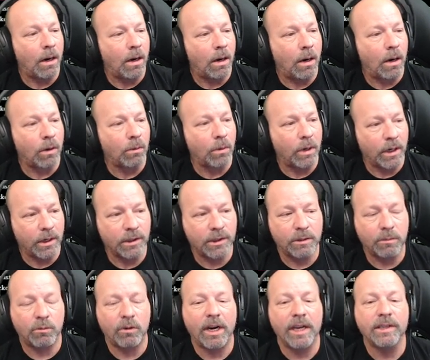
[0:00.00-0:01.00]
are running
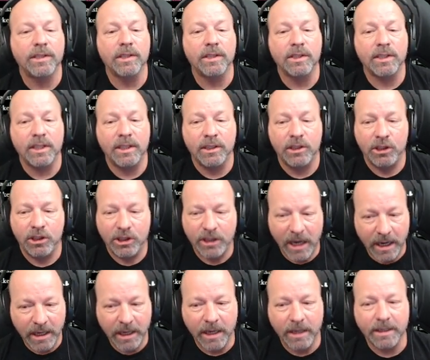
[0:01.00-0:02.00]
some races,
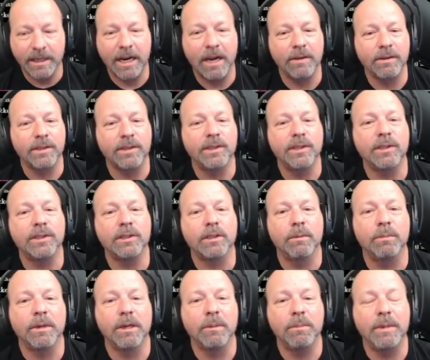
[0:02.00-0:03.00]
shaking down the
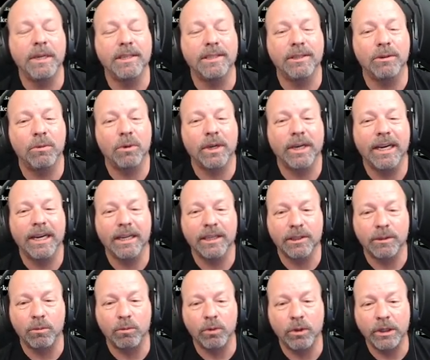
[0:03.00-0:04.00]
system, but it means that we're getting
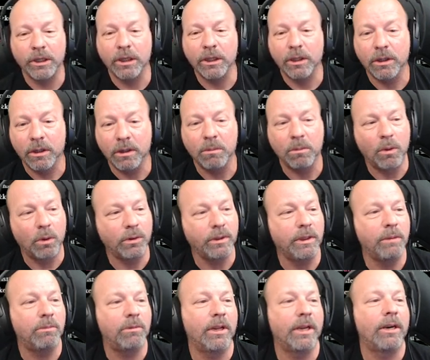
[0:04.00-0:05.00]
some really good
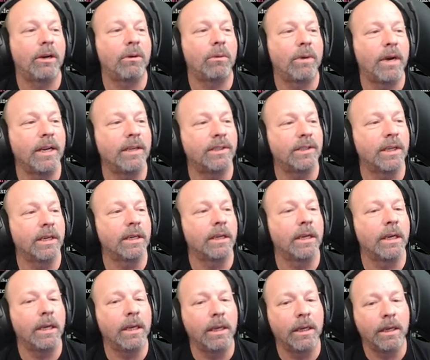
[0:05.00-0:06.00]
multiplayer
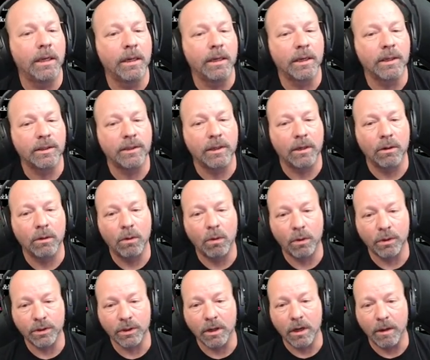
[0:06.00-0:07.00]
racing in a set
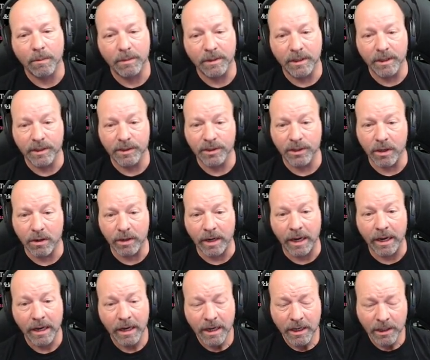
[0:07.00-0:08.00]
course Corsa
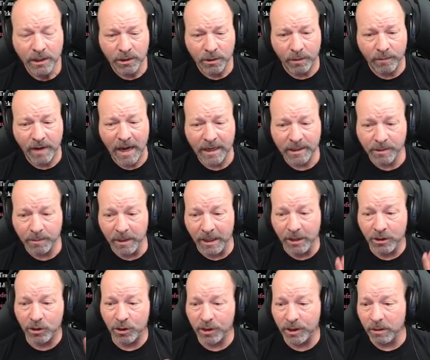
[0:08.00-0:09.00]
Competizione. So we've had some
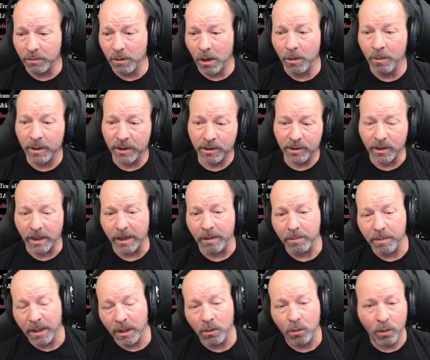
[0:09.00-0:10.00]
interesting moments
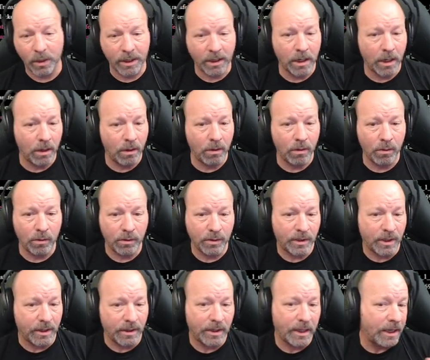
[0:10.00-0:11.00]
like pit
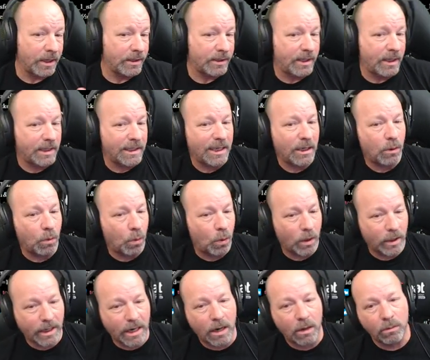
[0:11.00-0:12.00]
windows and things that didn't
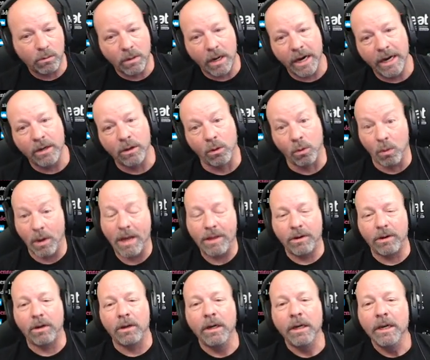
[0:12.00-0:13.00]
work out right or weather